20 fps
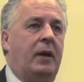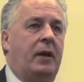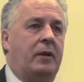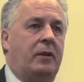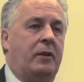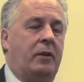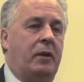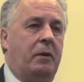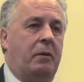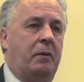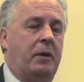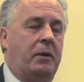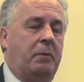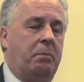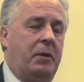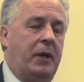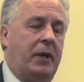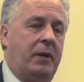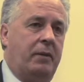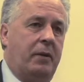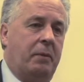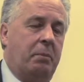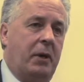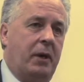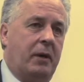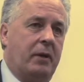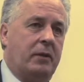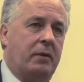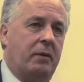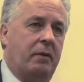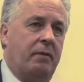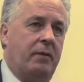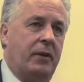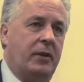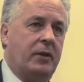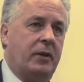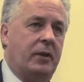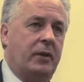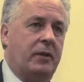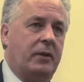Do they believe the markets are
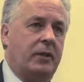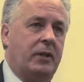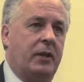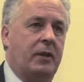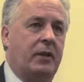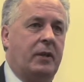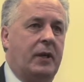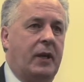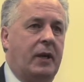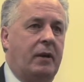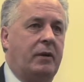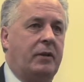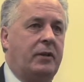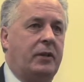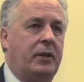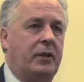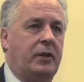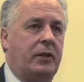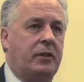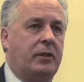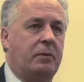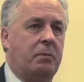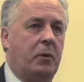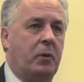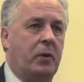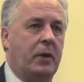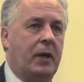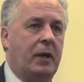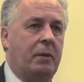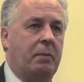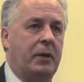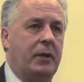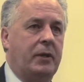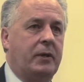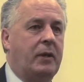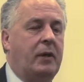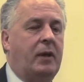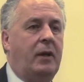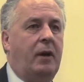efficient in certain areas, e.g. smaller companies?